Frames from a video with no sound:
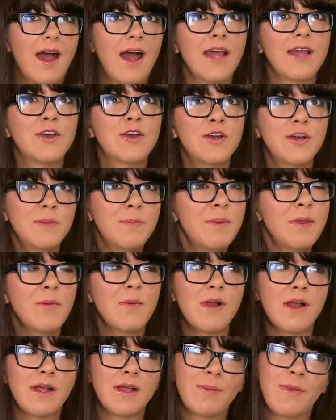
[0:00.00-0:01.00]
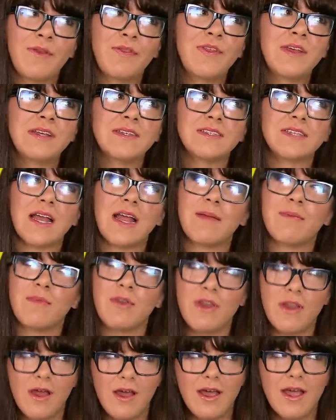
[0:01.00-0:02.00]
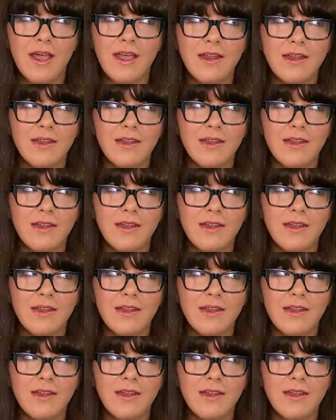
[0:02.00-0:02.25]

I could be wrong about this. I'm not.